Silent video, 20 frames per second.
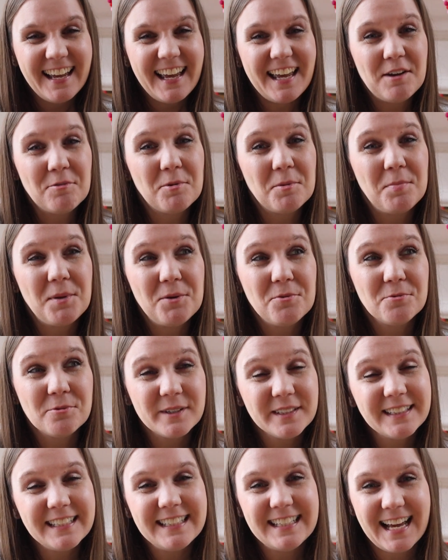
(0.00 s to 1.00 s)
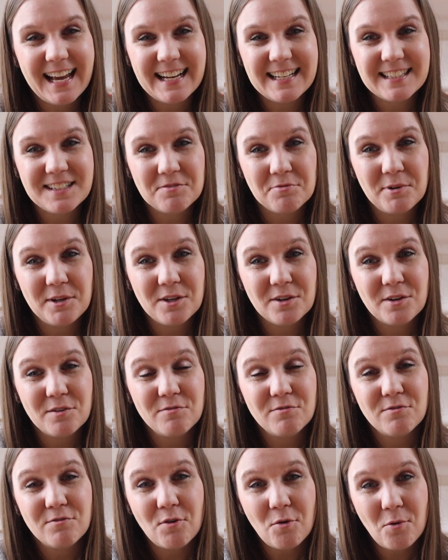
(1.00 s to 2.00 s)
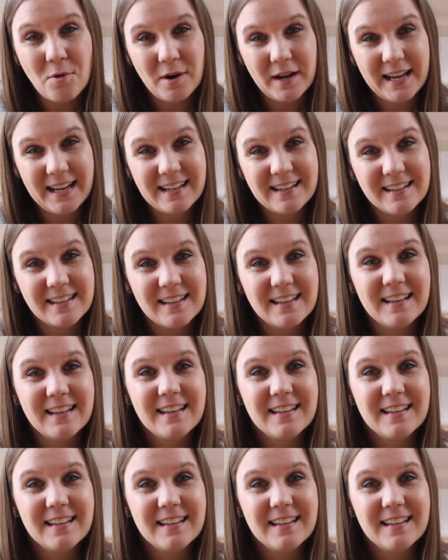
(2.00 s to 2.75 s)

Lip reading: it would be really nice if we could avoid